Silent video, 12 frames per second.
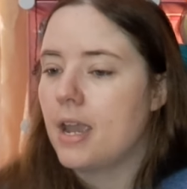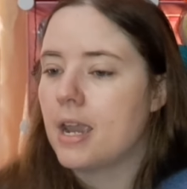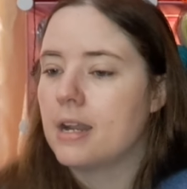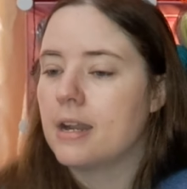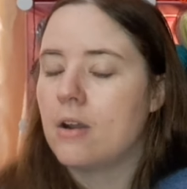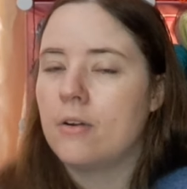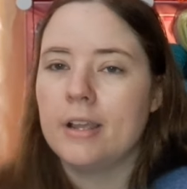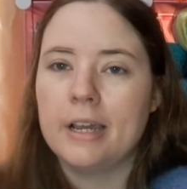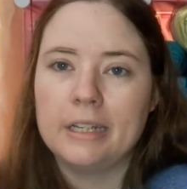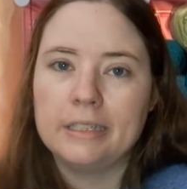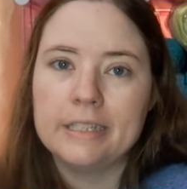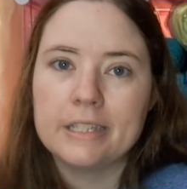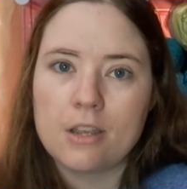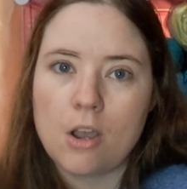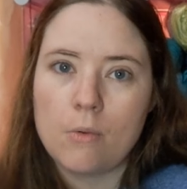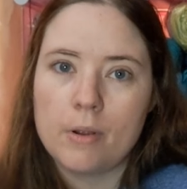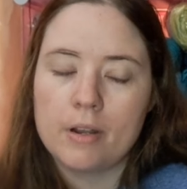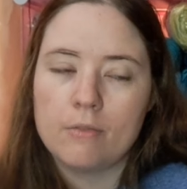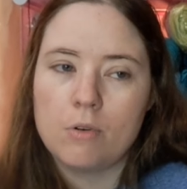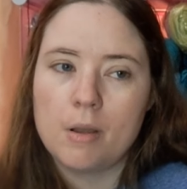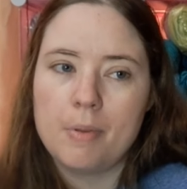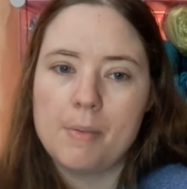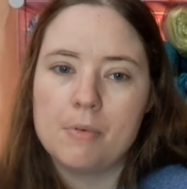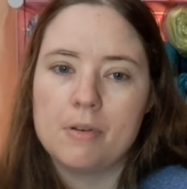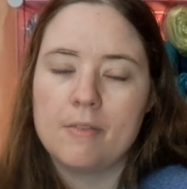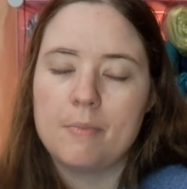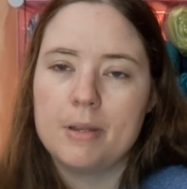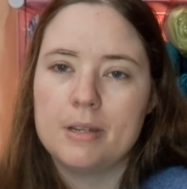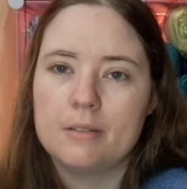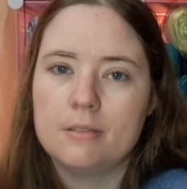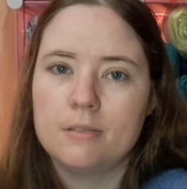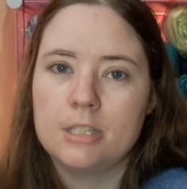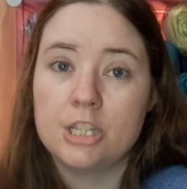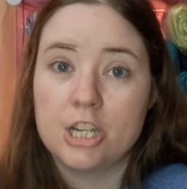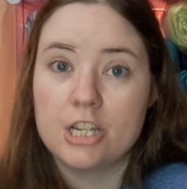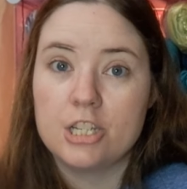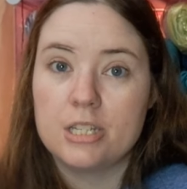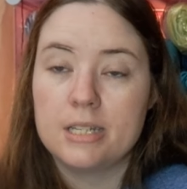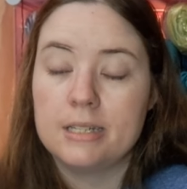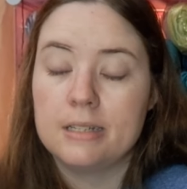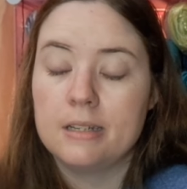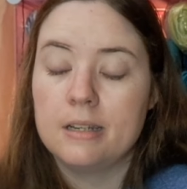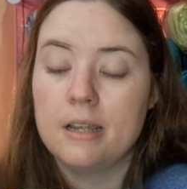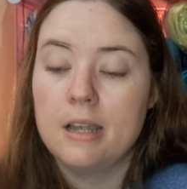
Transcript: And I already got a list going of what people have been suggesting